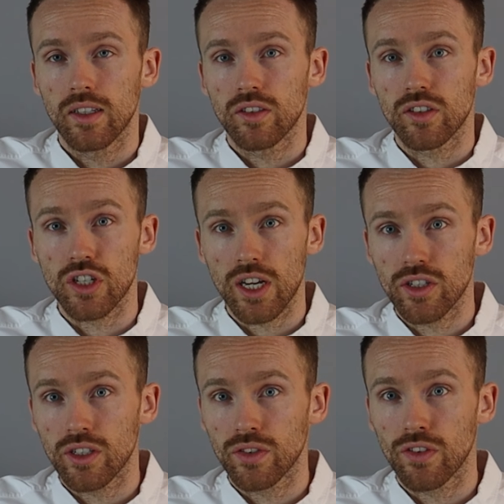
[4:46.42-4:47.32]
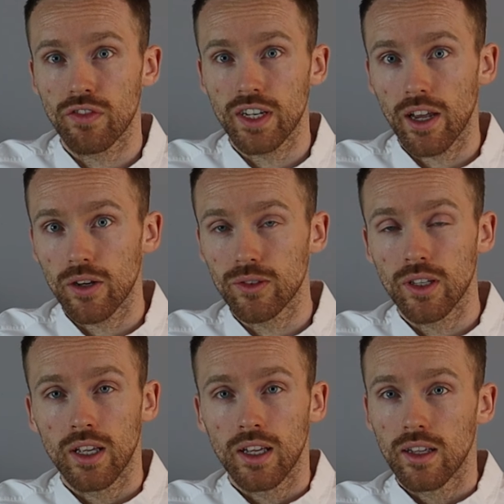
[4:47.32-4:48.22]
Suggestions for videos.
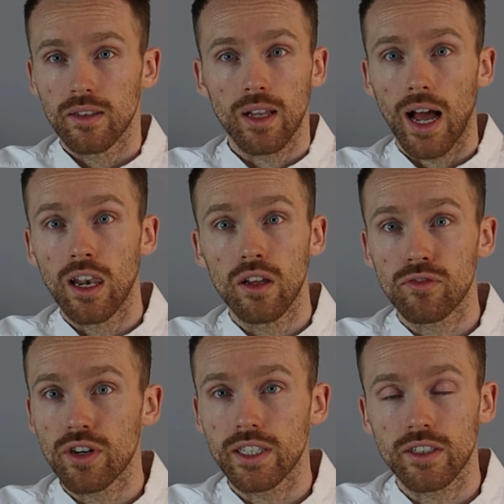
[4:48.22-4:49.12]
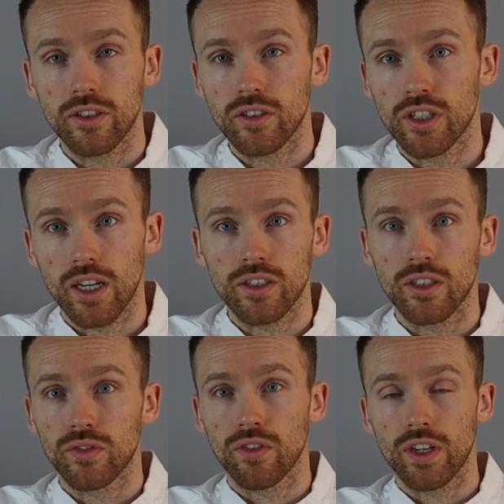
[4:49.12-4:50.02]
I love reading your
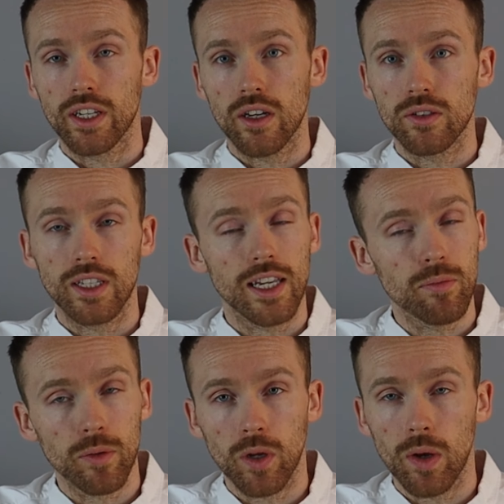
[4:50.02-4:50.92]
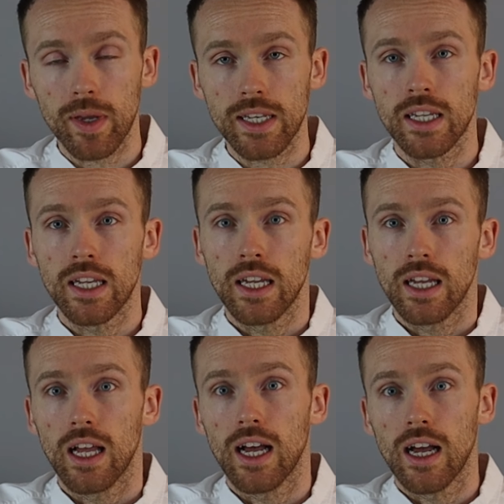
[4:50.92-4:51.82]
suggestions for videos, keep them coming.
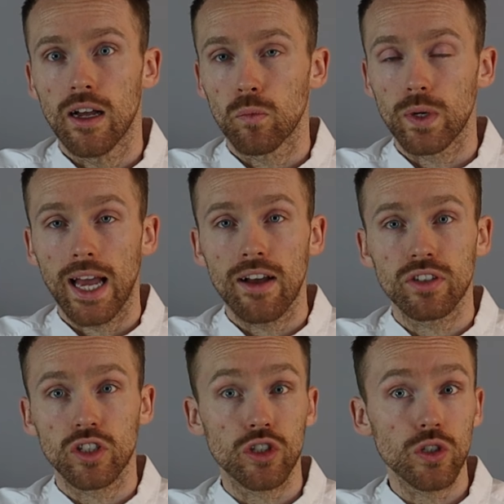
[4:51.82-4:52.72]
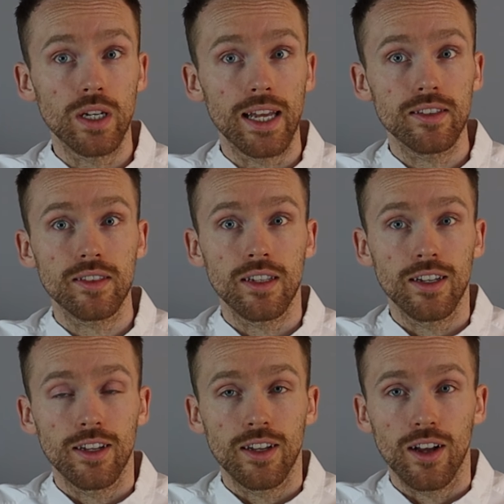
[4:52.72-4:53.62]
We have a to-do list
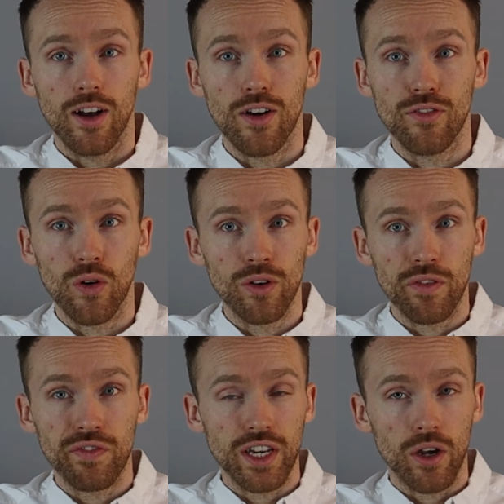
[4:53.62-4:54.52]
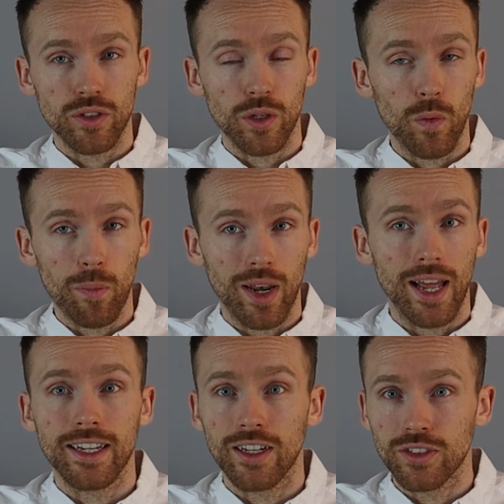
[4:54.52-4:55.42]
of all of the videos that we're
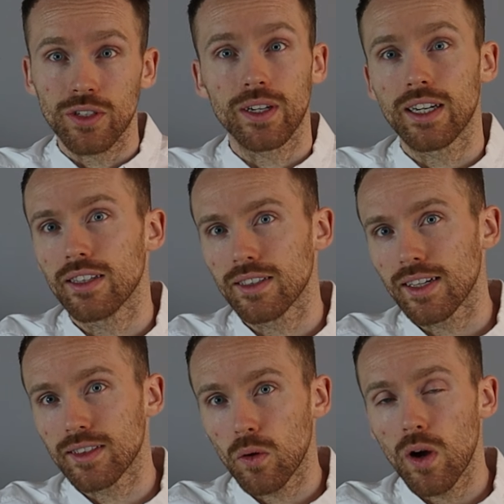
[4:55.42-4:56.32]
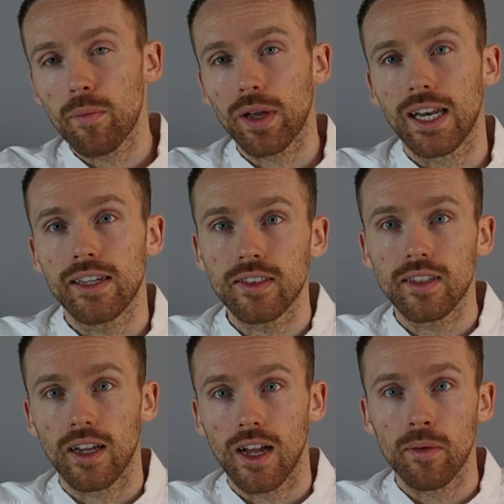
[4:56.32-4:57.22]
planning on doing, and it's quite a big list,
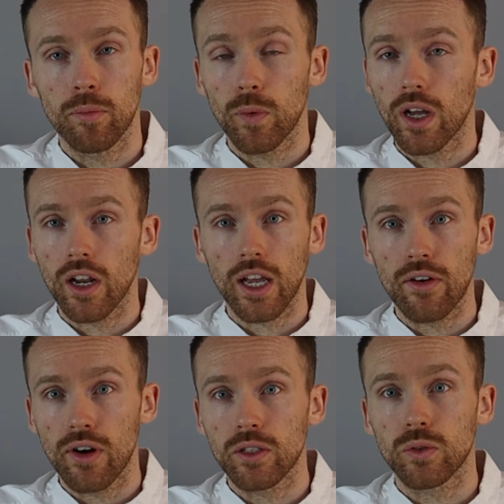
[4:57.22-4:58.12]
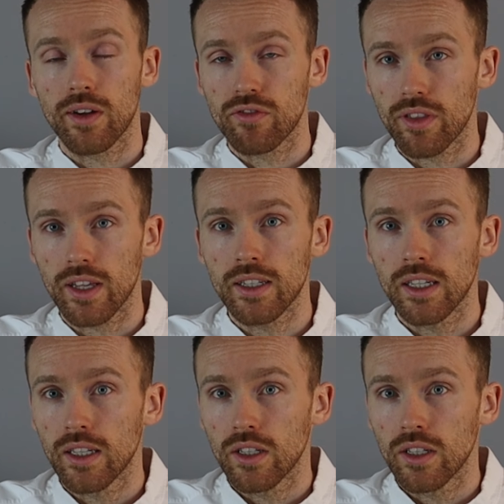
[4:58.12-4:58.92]
but we're going to get around to everything.